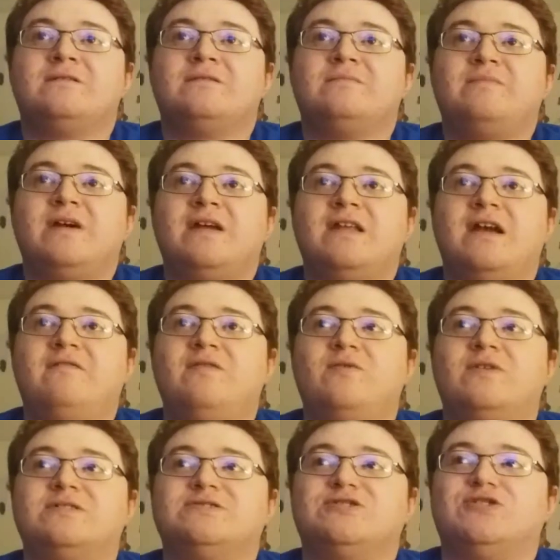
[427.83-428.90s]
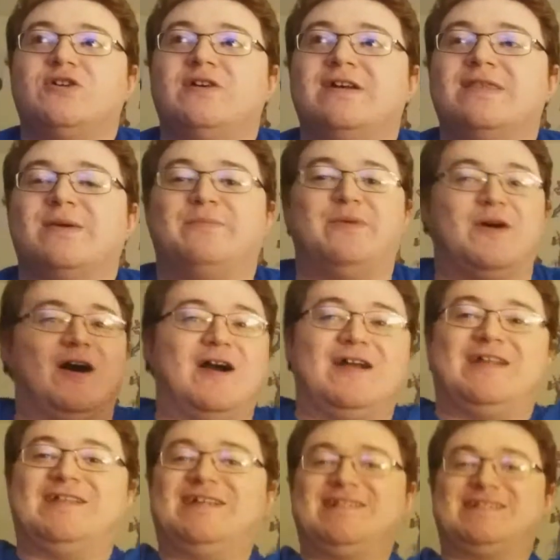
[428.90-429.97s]
And everyone's joining the
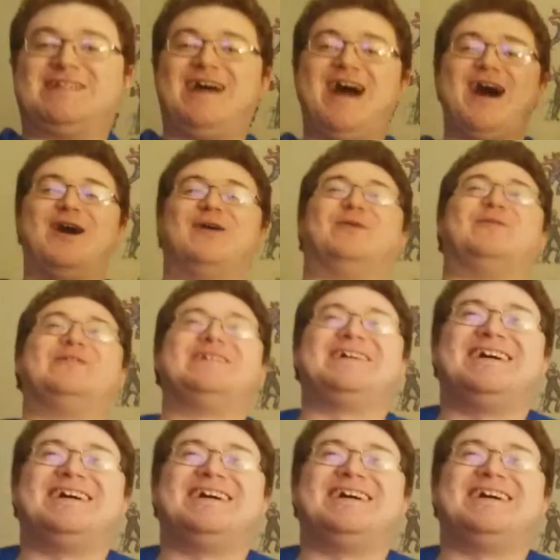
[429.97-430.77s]
party. Let's go.